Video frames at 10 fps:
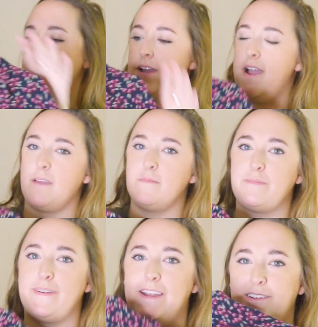times,
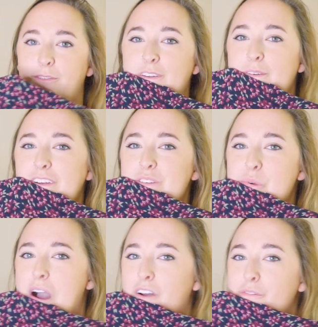but I don't want to wear it
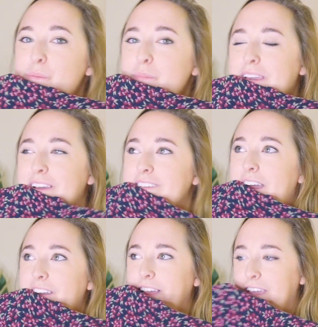too often because
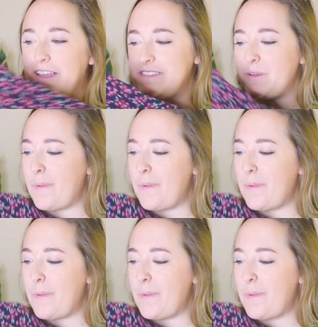I like it so